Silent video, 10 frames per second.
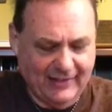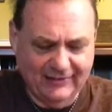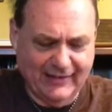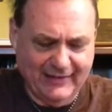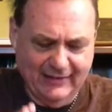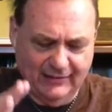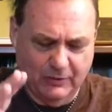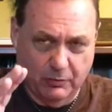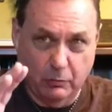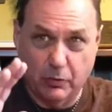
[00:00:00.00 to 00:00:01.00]
That's not easy
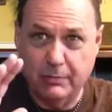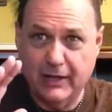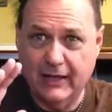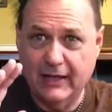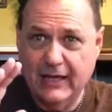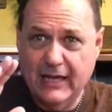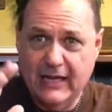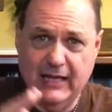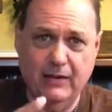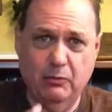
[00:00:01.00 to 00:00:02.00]
when we're being
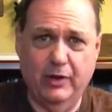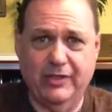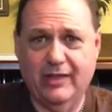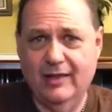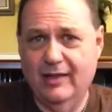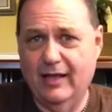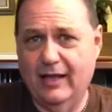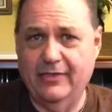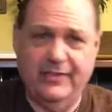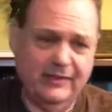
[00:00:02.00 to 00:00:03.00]
hit with
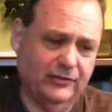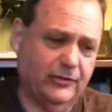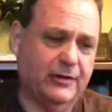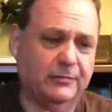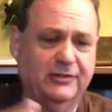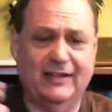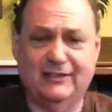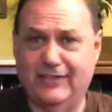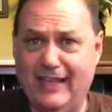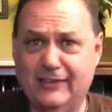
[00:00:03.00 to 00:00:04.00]
uh, this
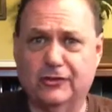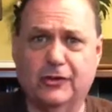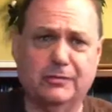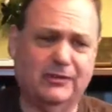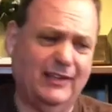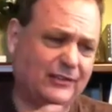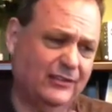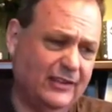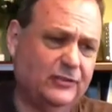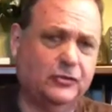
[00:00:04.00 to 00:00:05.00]
circumstance, that circumstance,
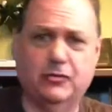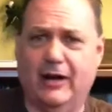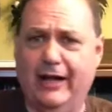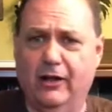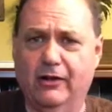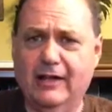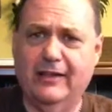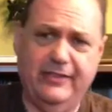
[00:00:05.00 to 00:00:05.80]
this trial,